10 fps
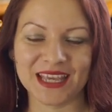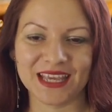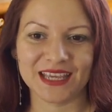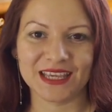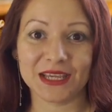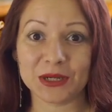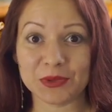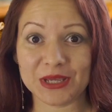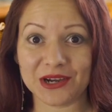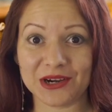Here
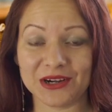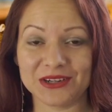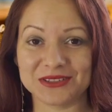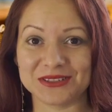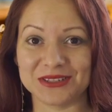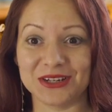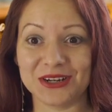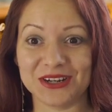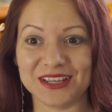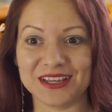we are
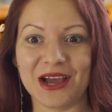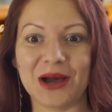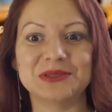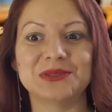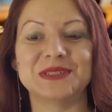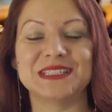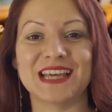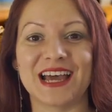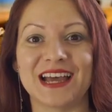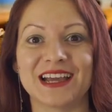learning how to
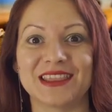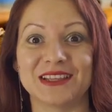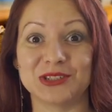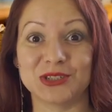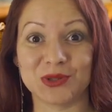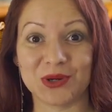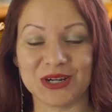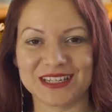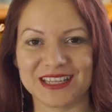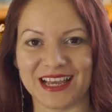attack the
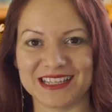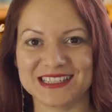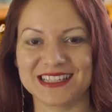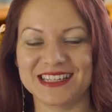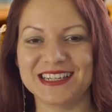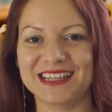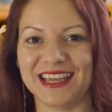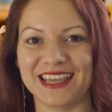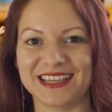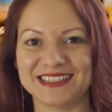short castle,
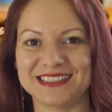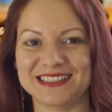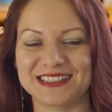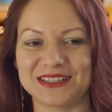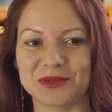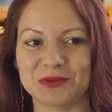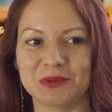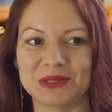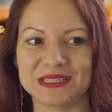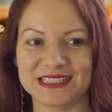and we
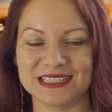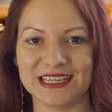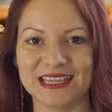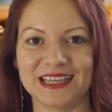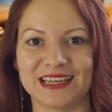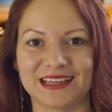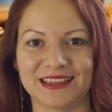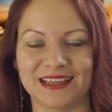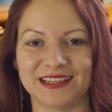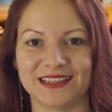will see
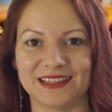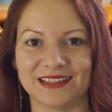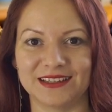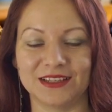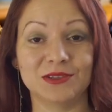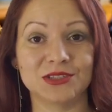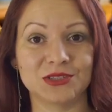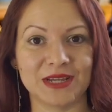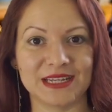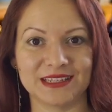that the
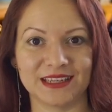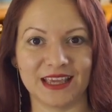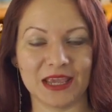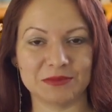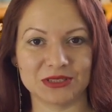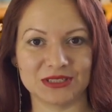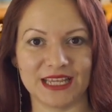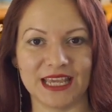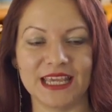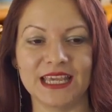illustrating game
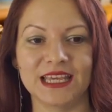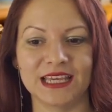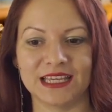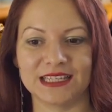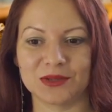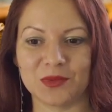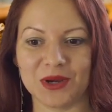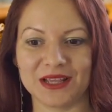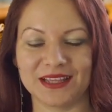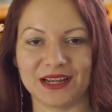today is the
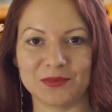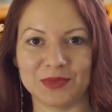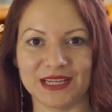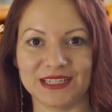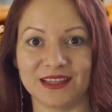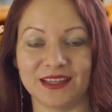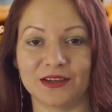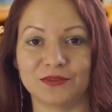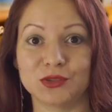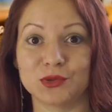one that I played in the year
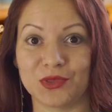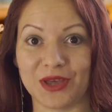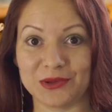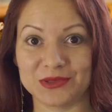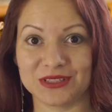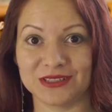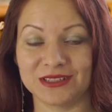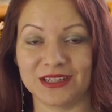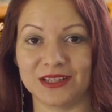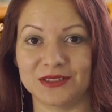of 2000
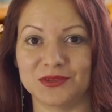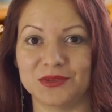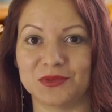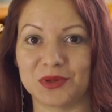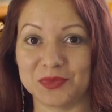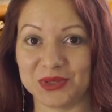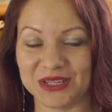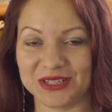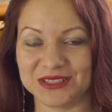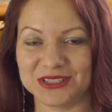at the
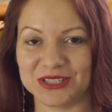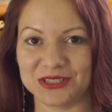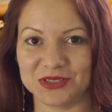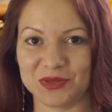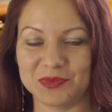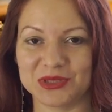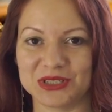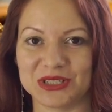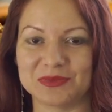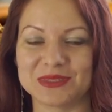European Chess
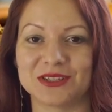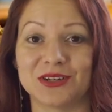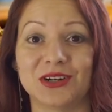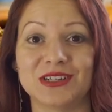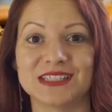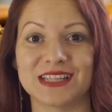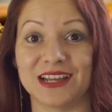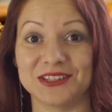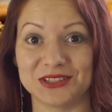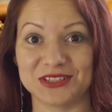Championships Girls
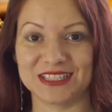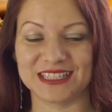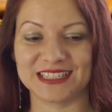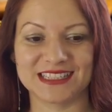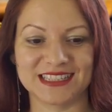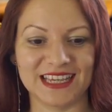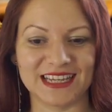Under 16.